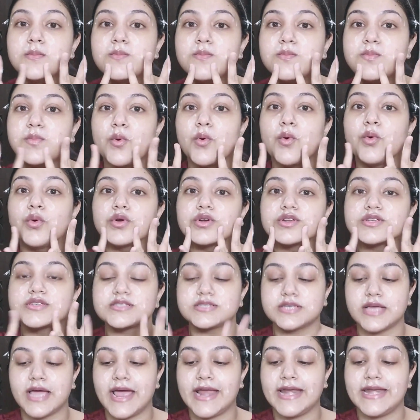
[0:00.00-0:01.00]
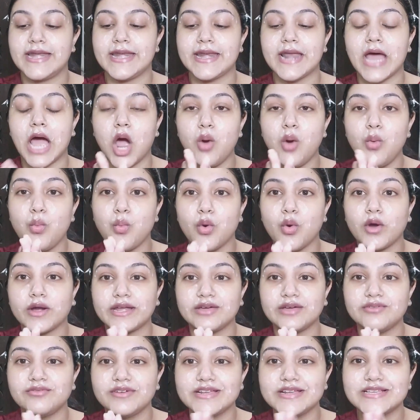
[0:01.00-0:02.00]
pores. And now
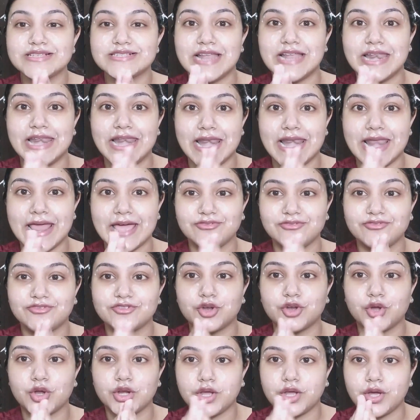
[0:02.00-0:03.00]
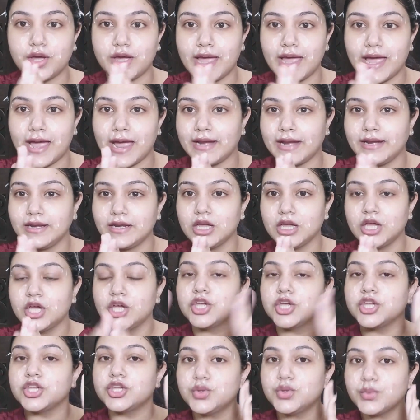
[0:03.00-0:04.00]
whatever is left on your hand,
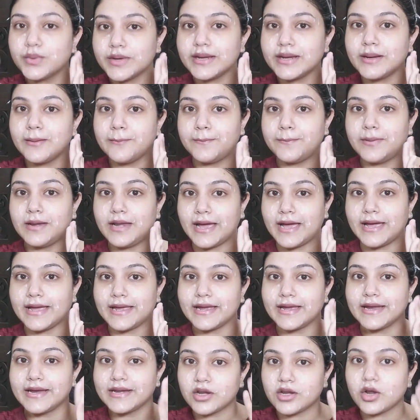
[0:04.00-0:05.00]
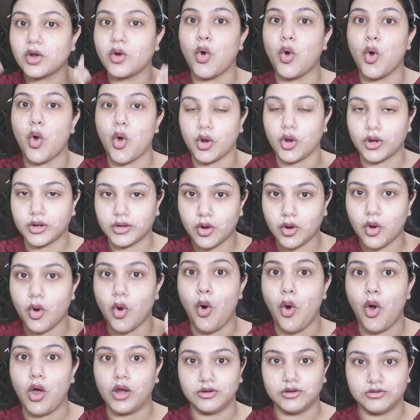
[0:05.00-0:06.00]
you can apply it on
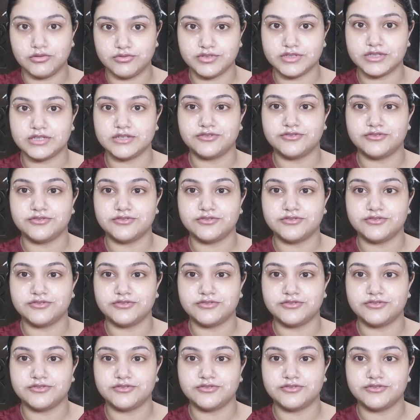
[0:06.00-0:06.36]
all over the